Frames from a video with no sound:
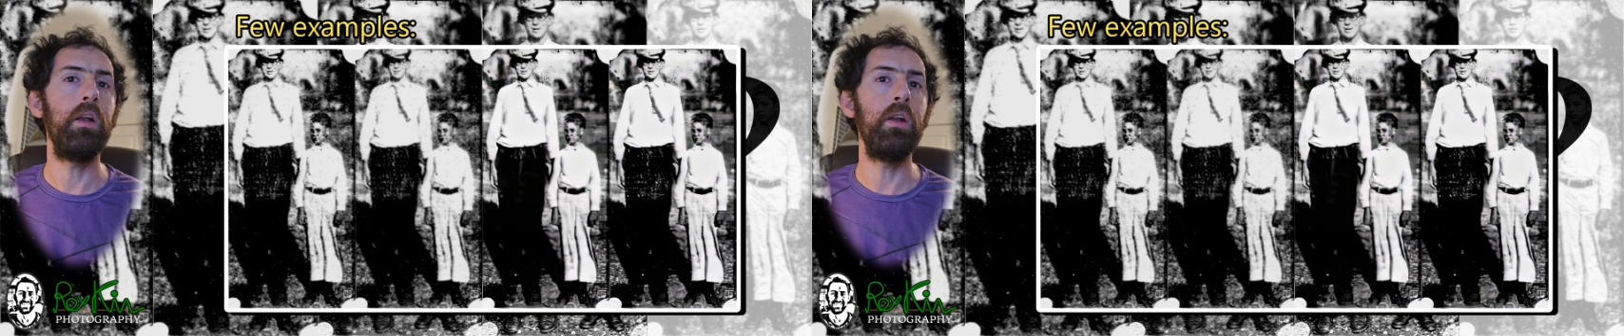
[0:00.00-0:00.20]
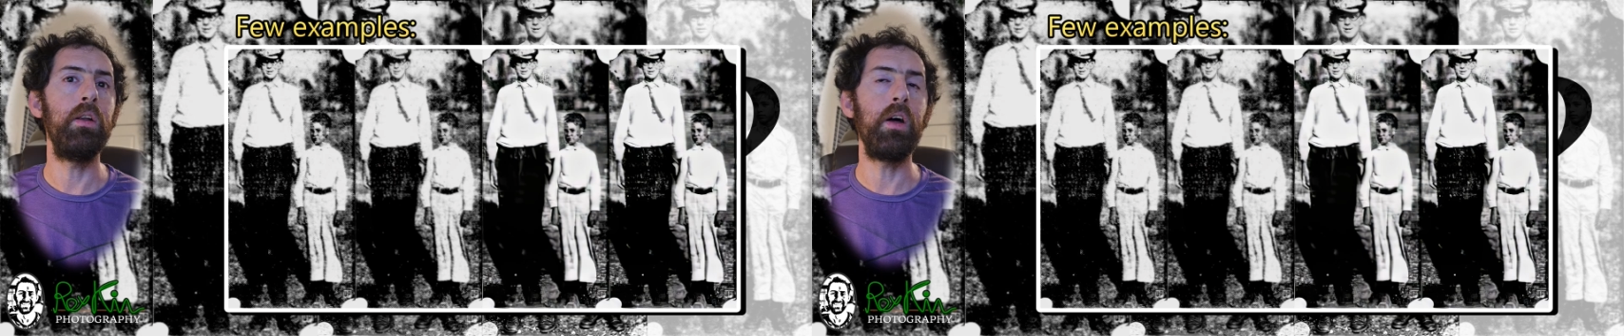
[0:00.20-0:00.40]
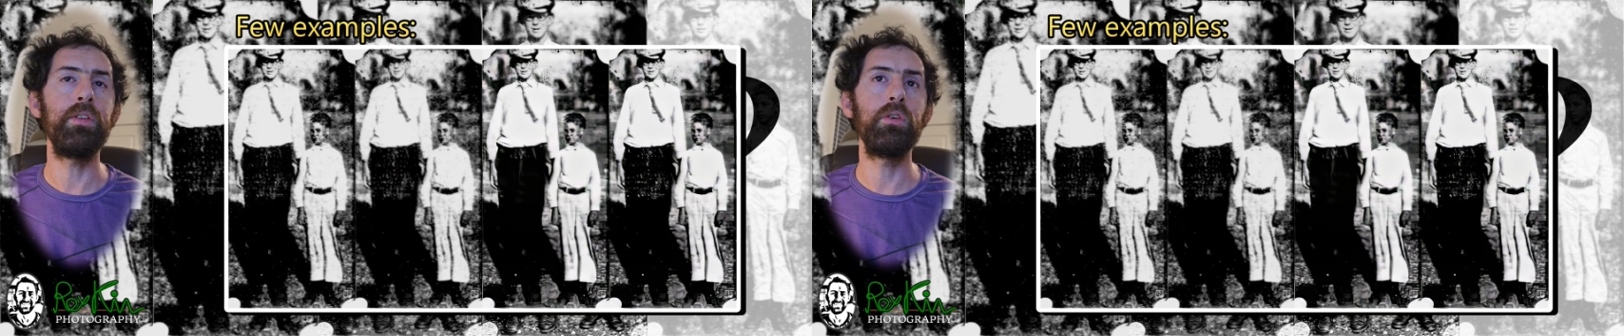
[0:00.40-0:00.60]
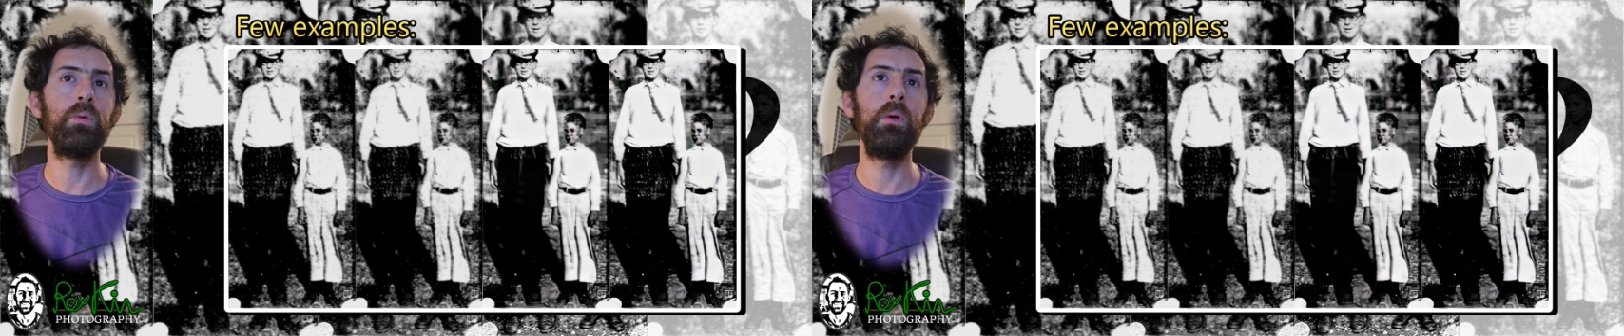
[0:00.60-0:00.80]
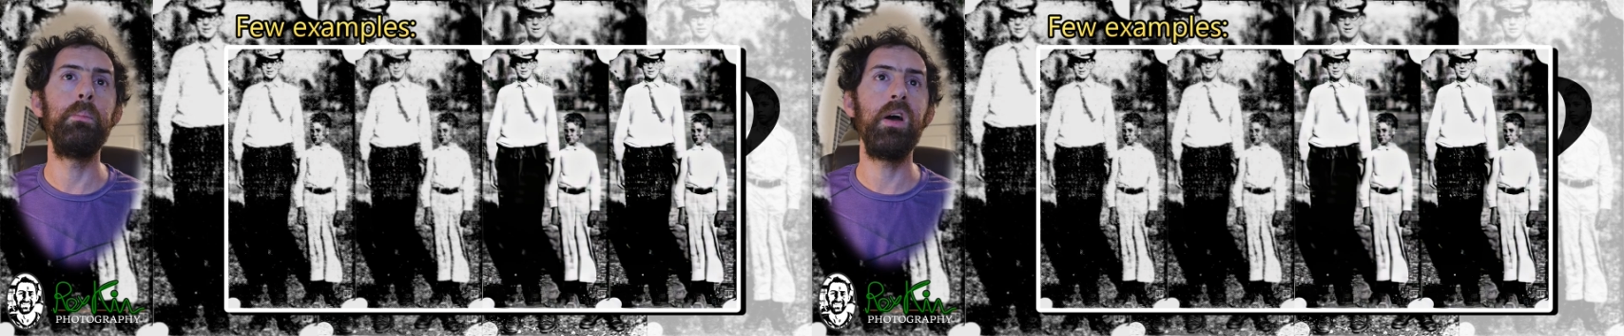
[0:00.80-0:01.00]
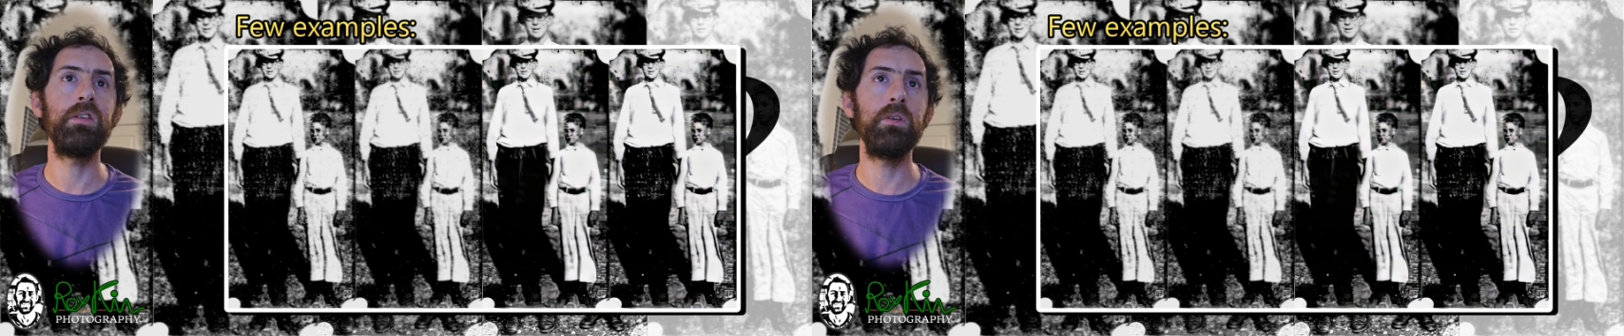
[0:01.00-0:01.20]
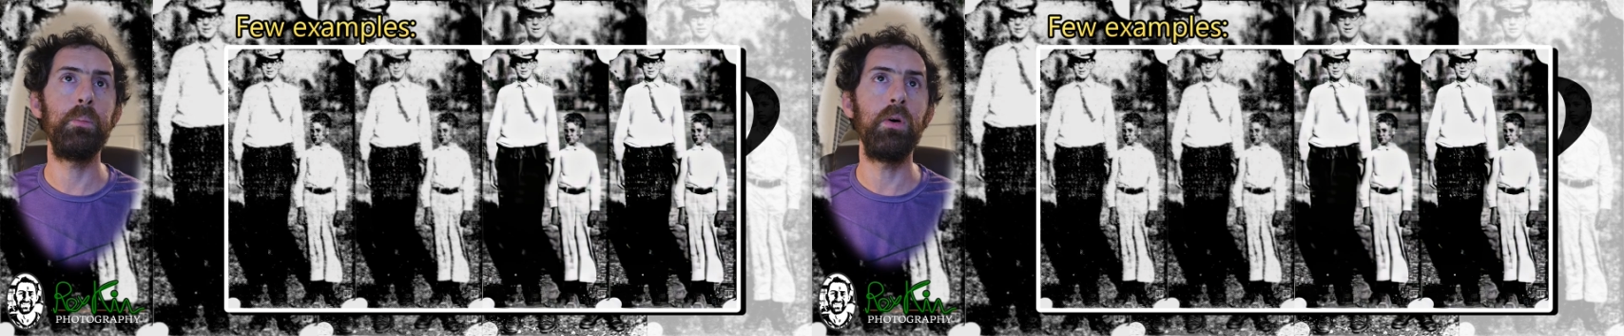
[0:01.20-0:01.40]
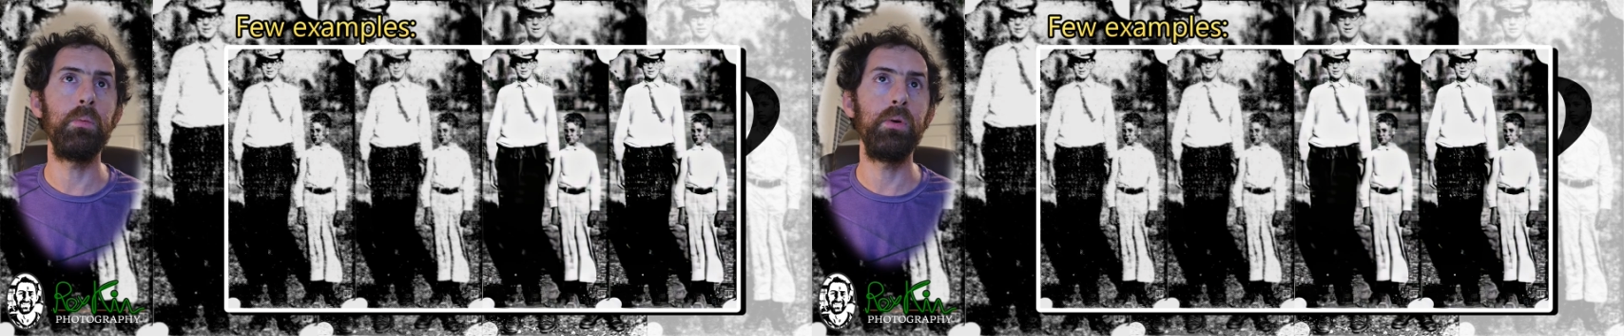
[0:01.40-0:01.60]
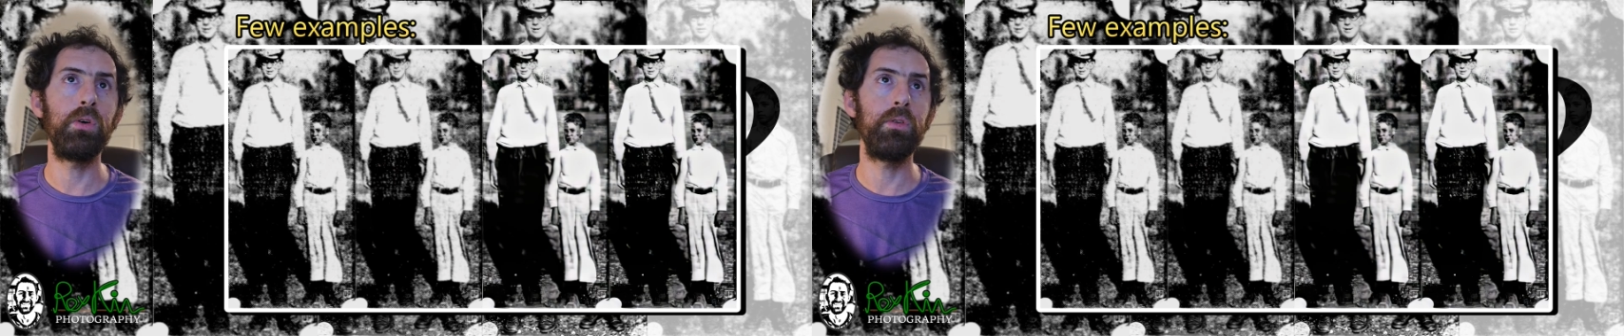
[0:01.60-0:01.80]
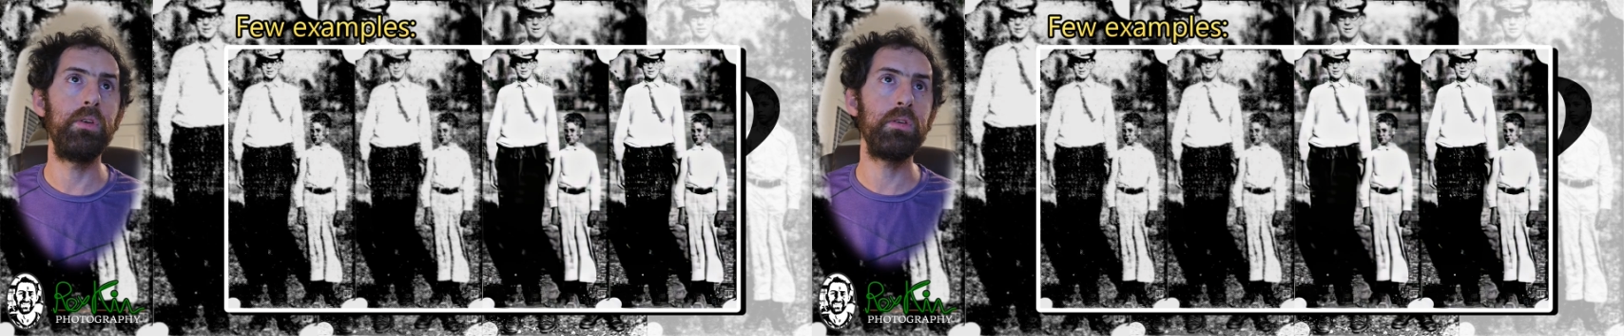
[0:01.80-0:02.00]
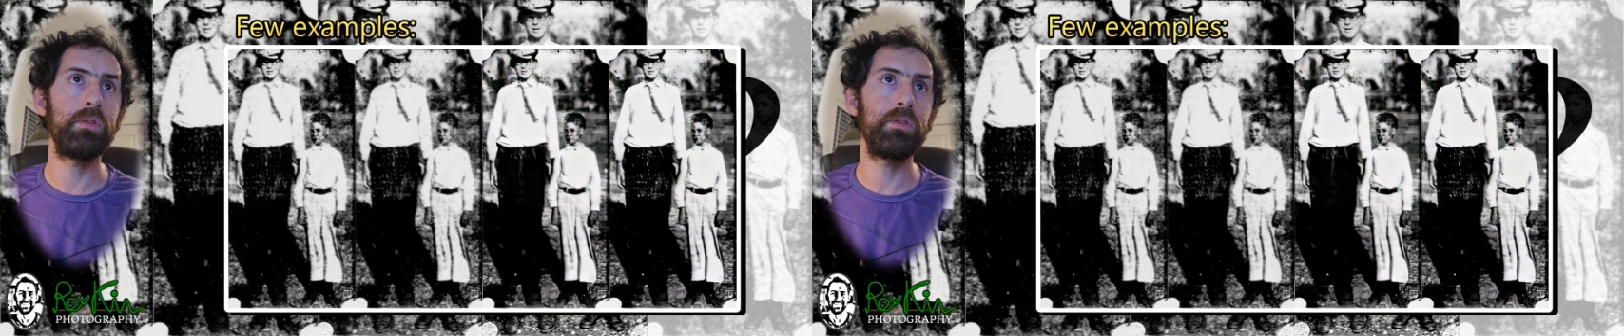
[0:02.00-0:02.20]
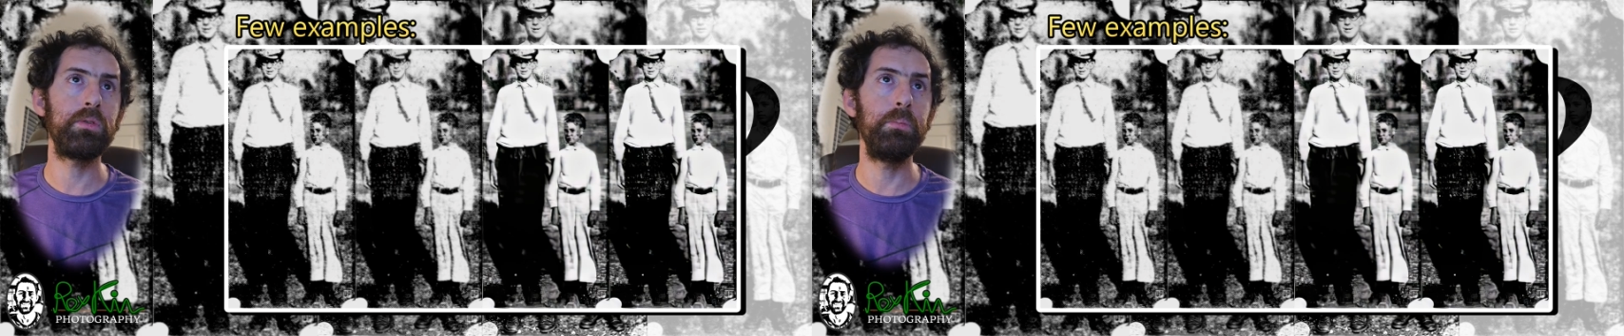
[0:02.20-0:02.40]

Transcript: nothing to be based upon, because this